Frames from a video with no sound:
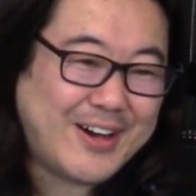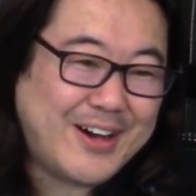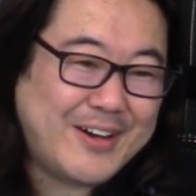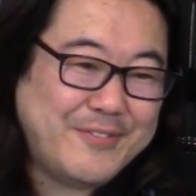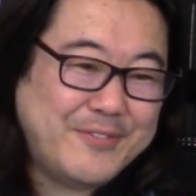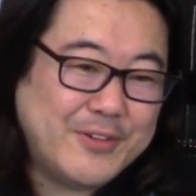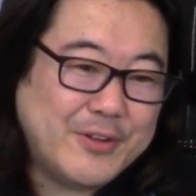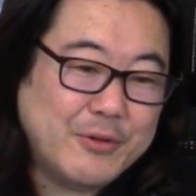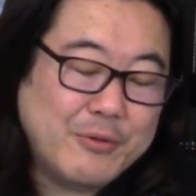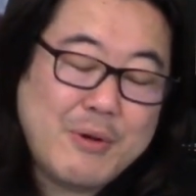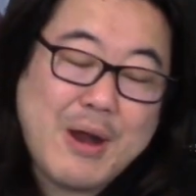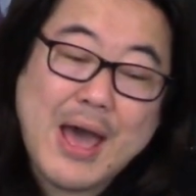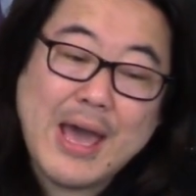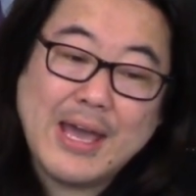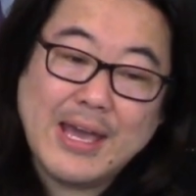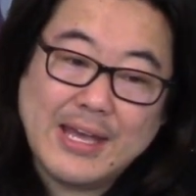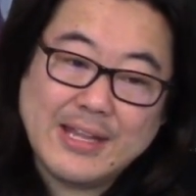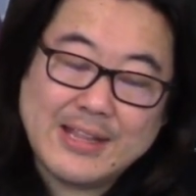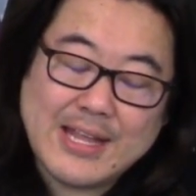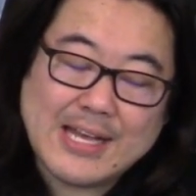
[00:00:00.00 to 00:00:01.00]
awful
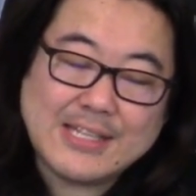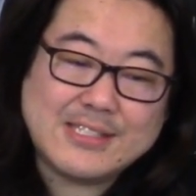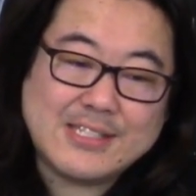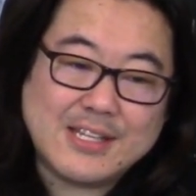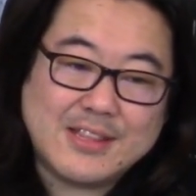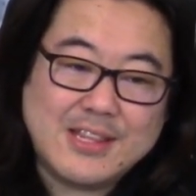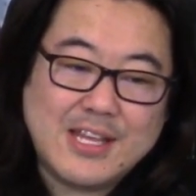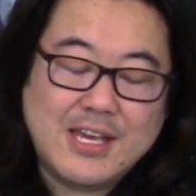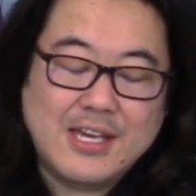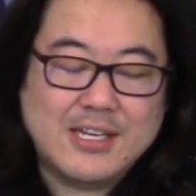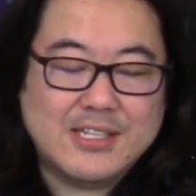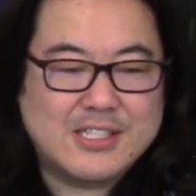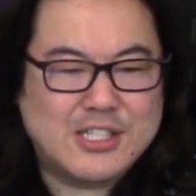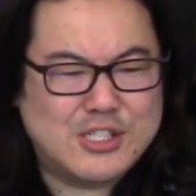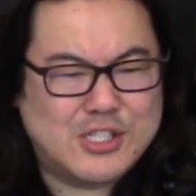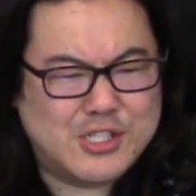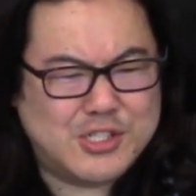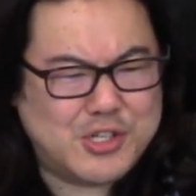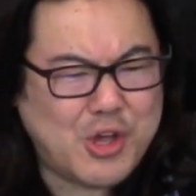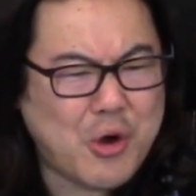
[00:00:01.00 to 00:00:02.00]
right and that's the thing is
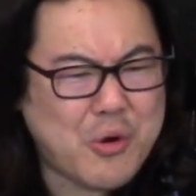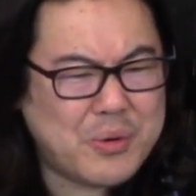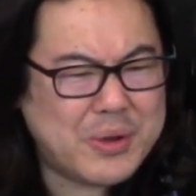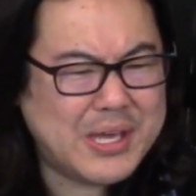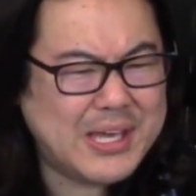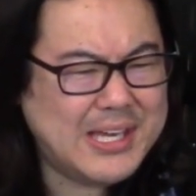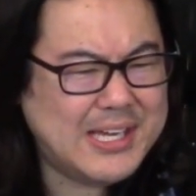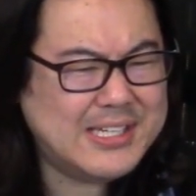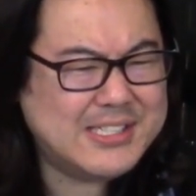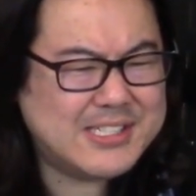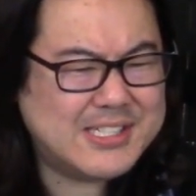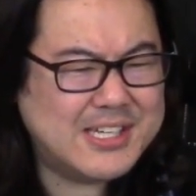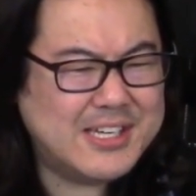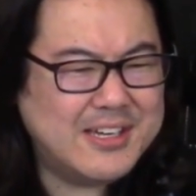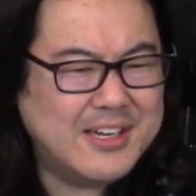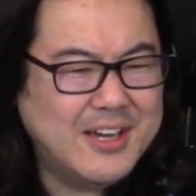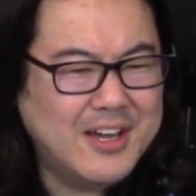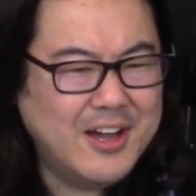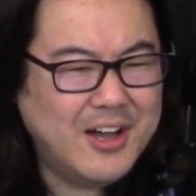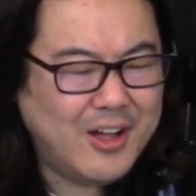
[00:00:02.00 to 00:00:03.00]
it's so
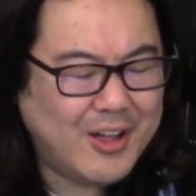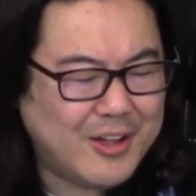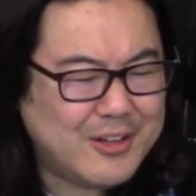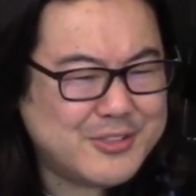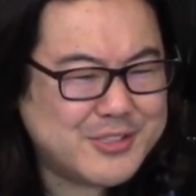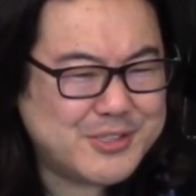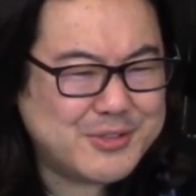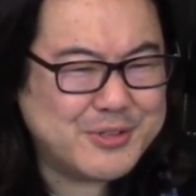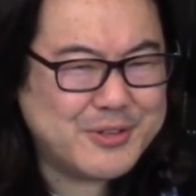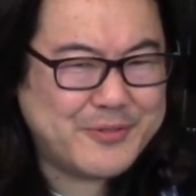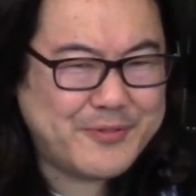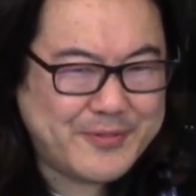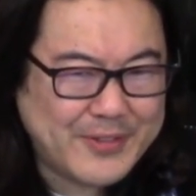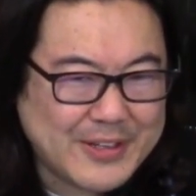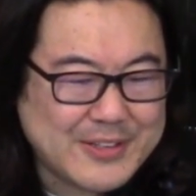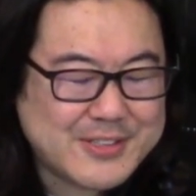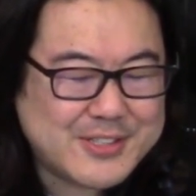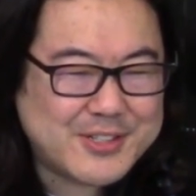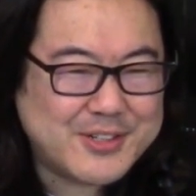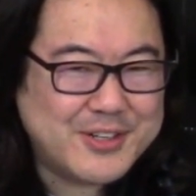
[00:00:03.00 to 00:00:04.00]
easy also to
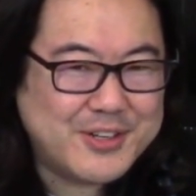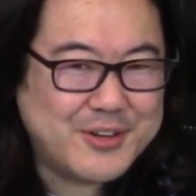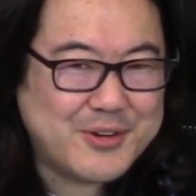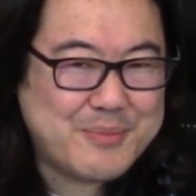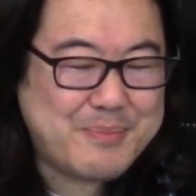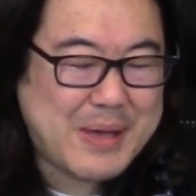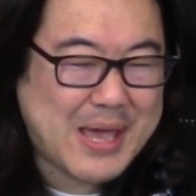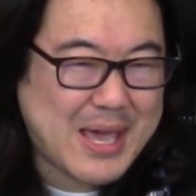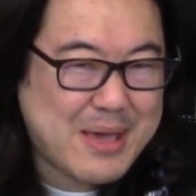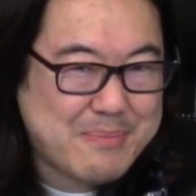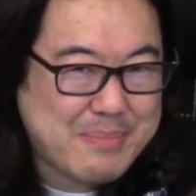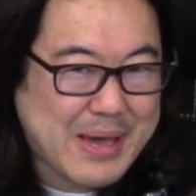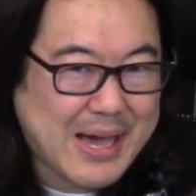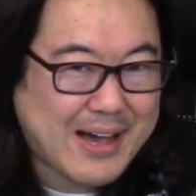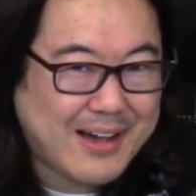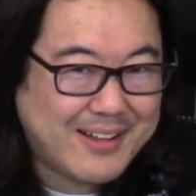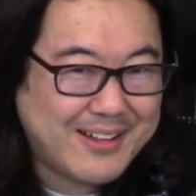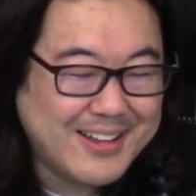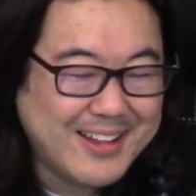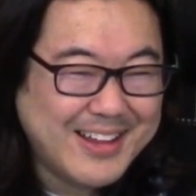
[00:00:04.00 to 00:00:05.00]
filter your
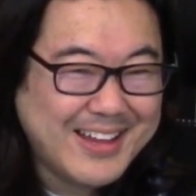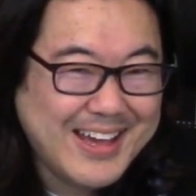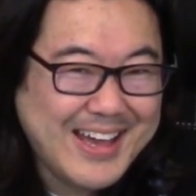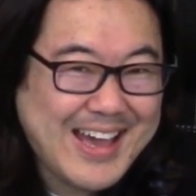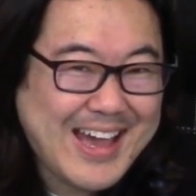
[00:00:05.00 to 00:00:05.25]
paypal